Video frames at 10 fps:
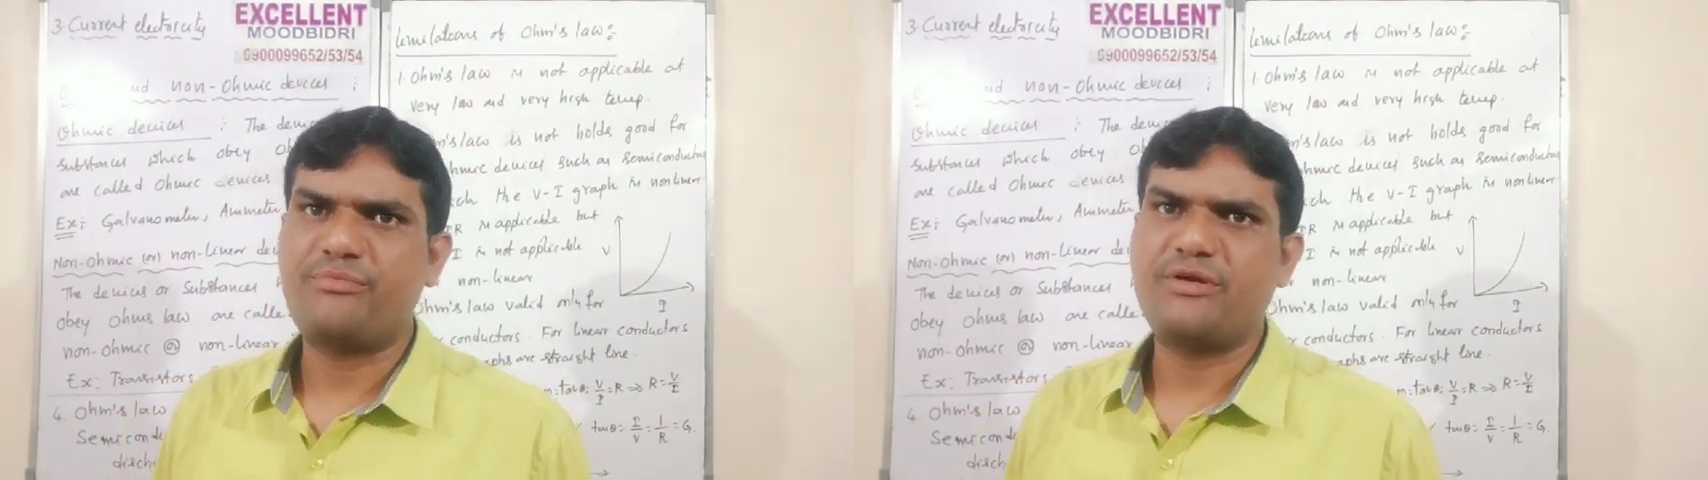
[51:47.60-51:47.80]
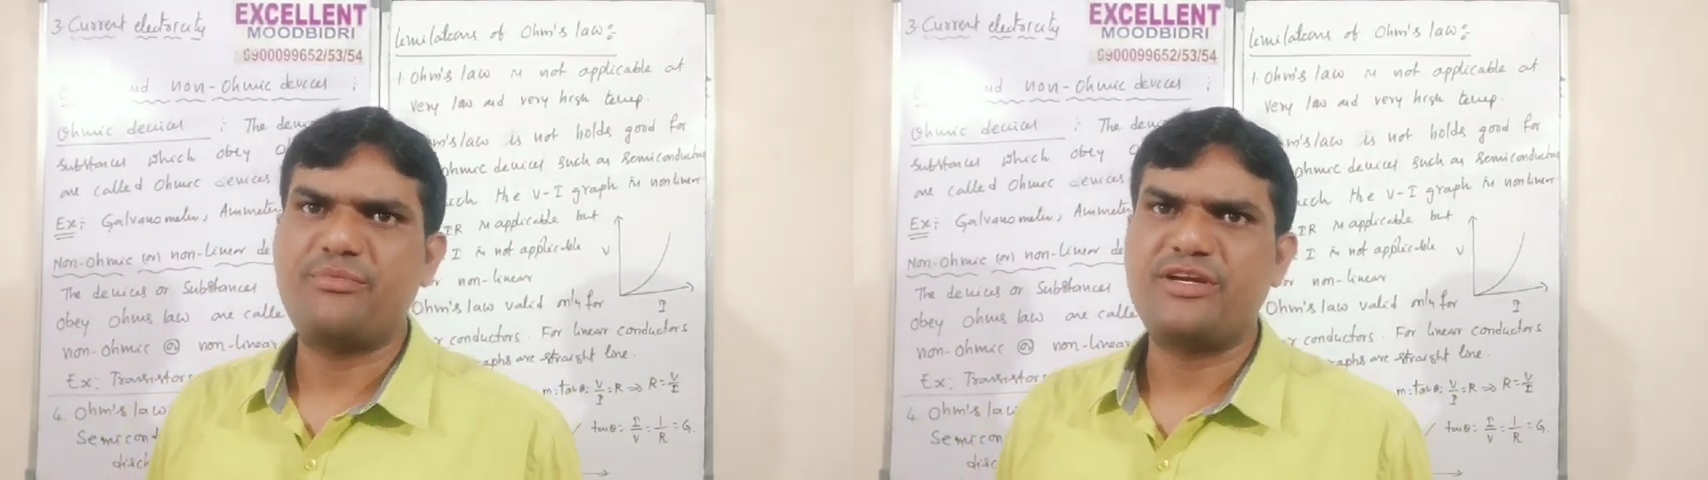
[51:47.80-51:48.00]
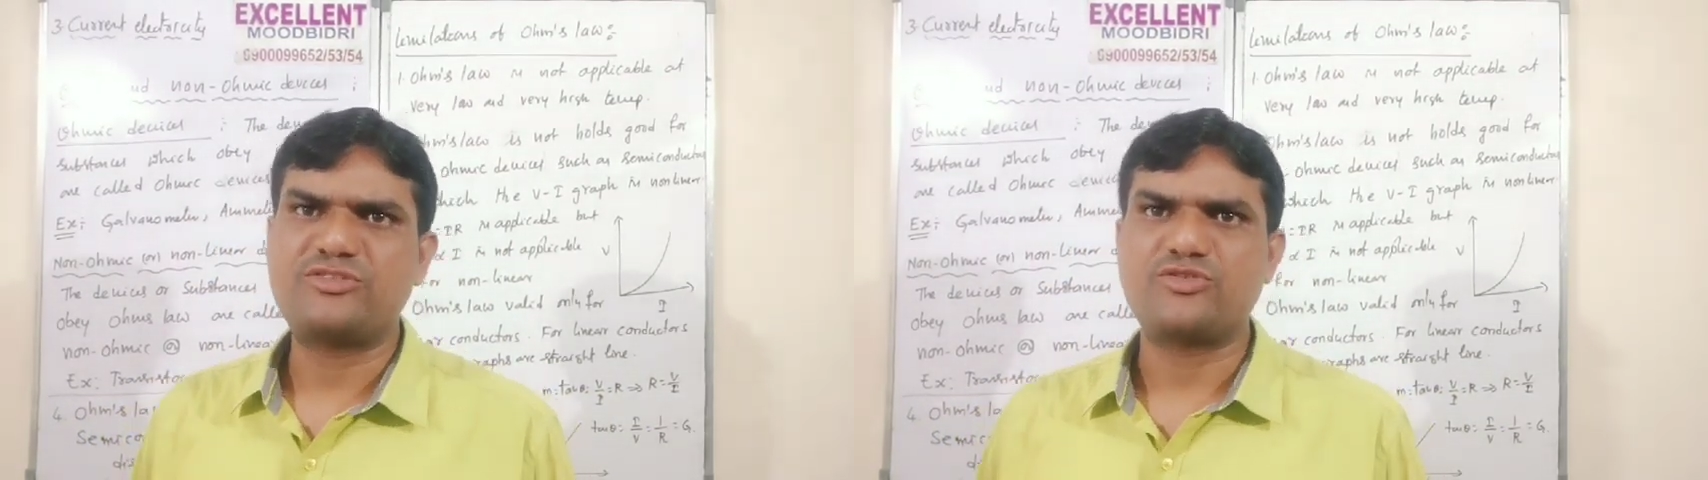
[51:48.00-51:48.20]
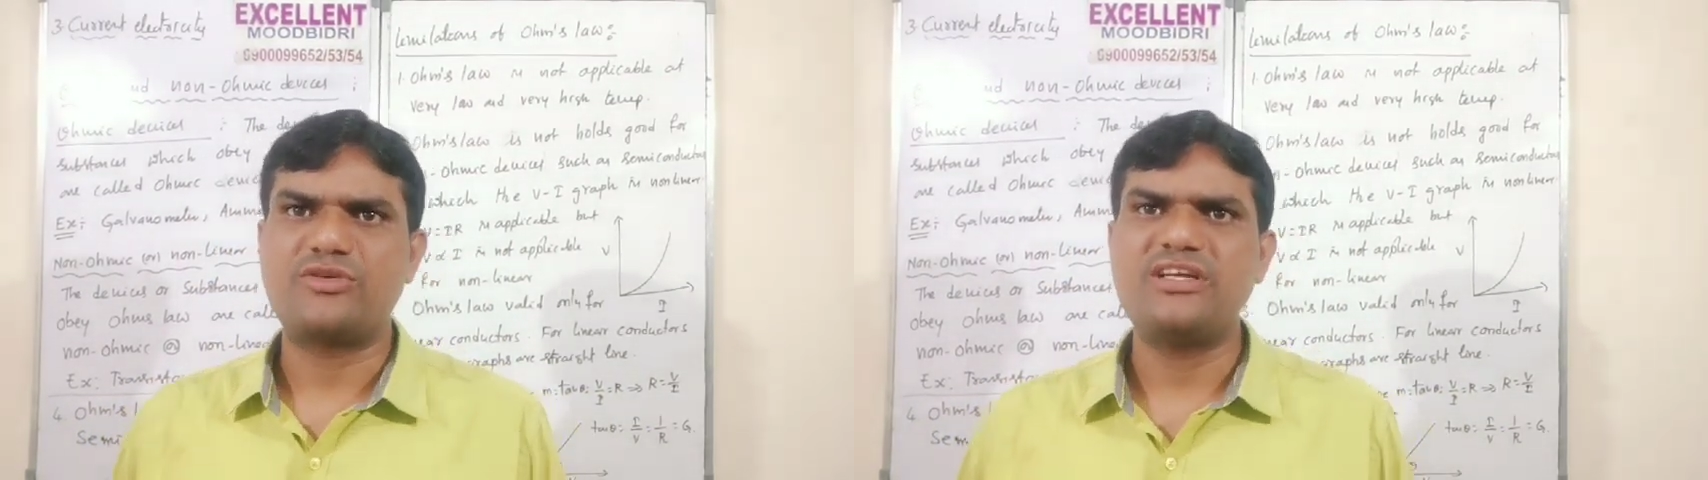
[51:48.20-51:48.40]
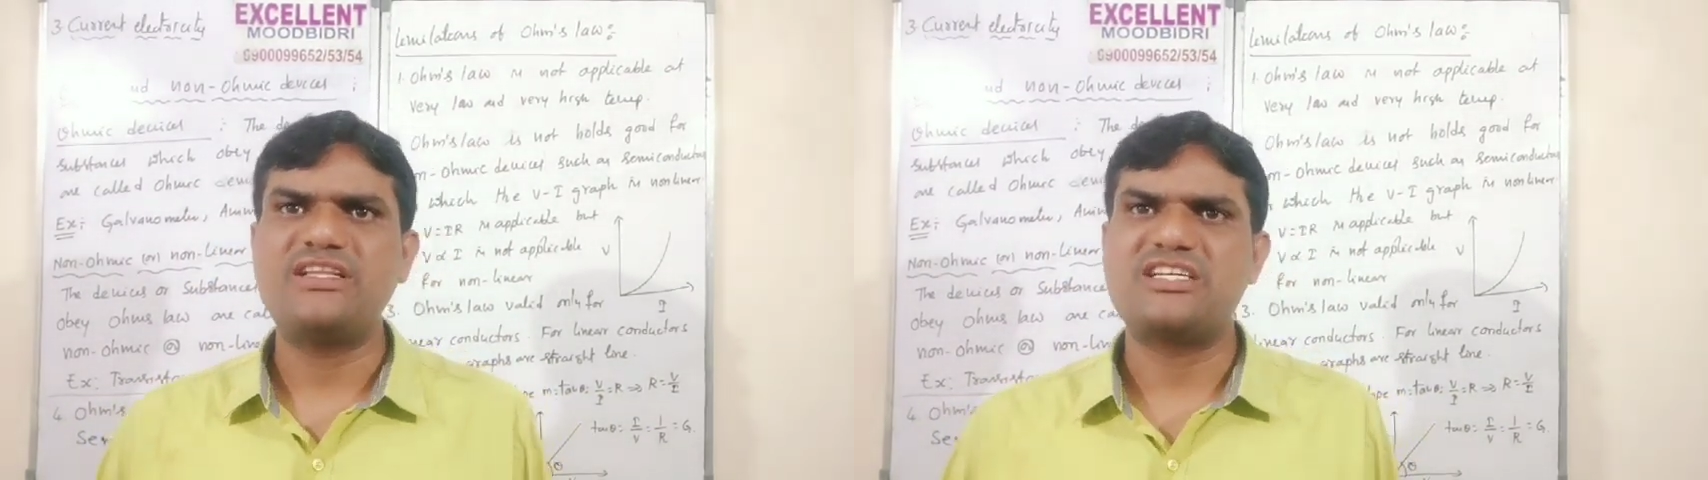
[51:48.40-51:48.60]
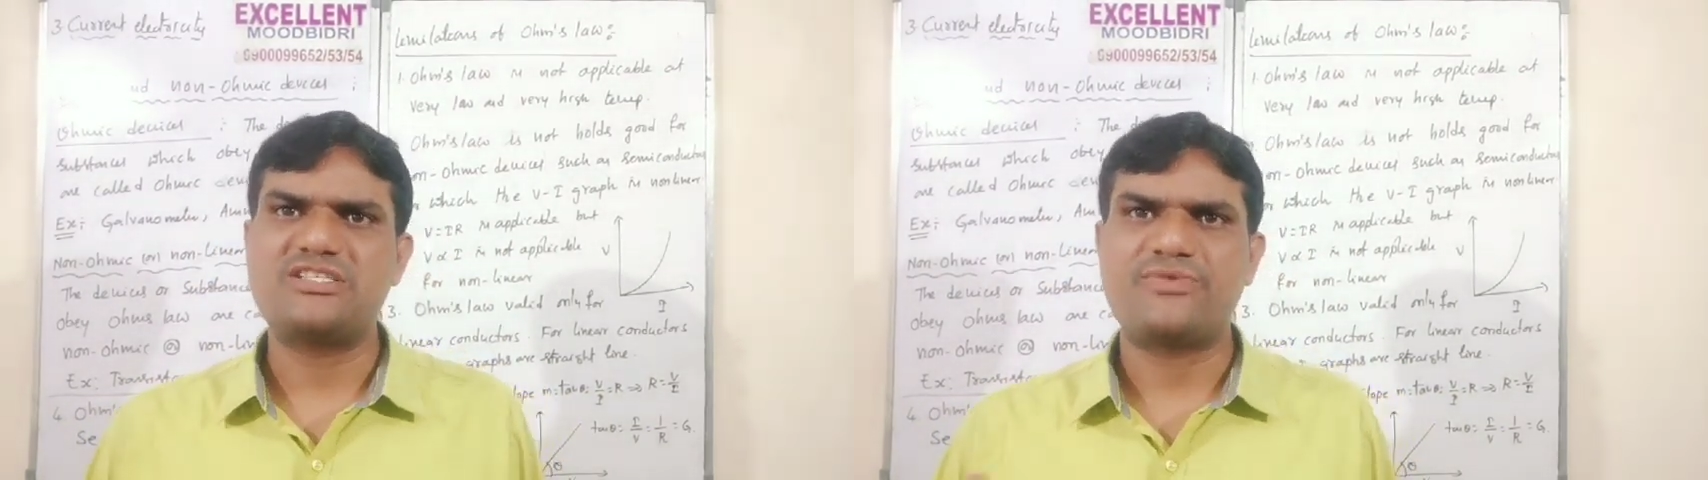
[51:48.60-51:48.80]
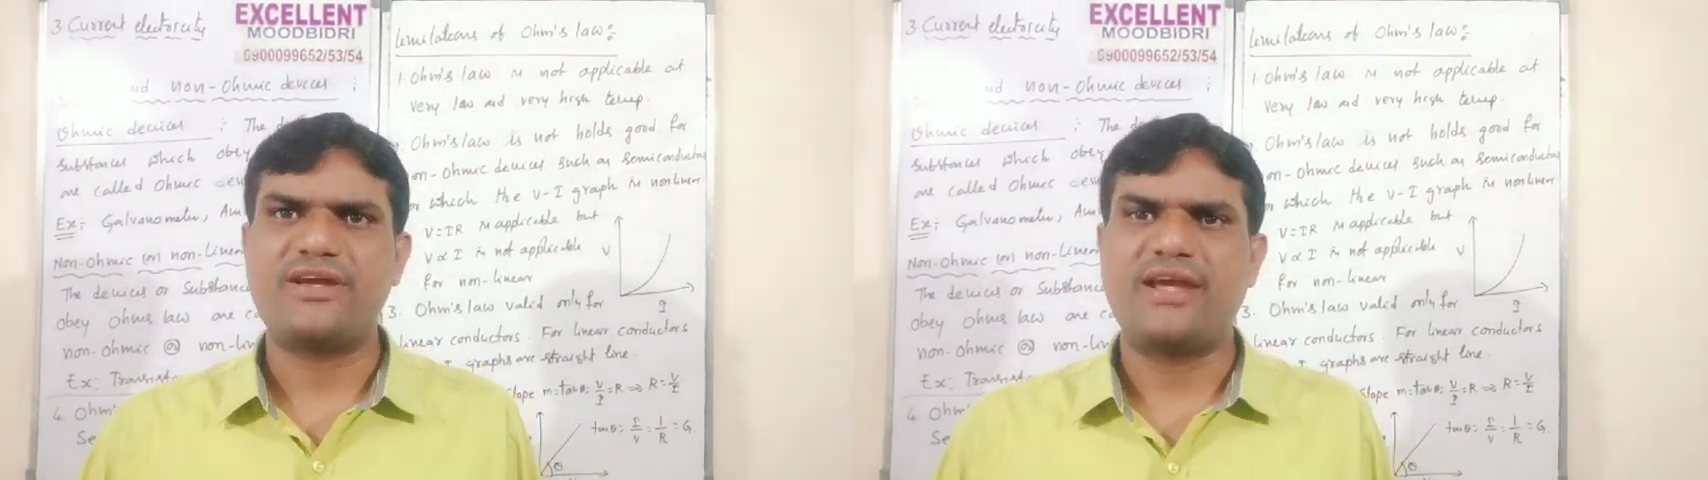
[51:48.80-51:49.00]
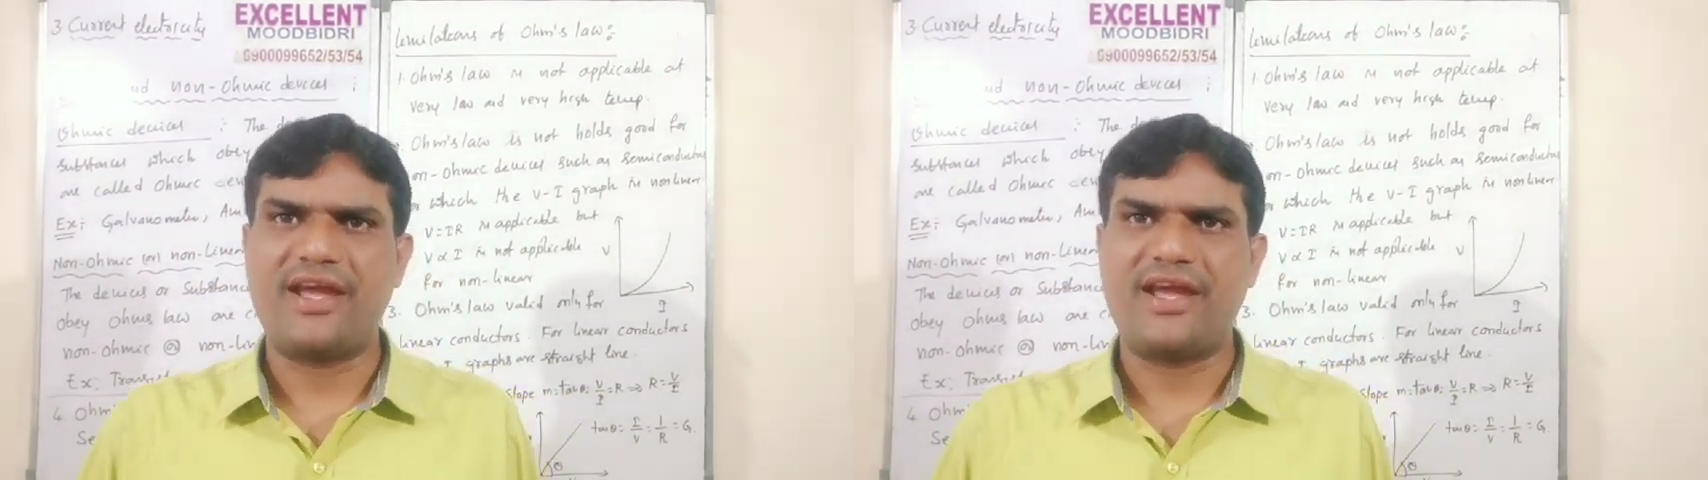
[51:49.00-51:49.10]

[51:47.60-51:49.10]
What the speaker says: minutes only. That is why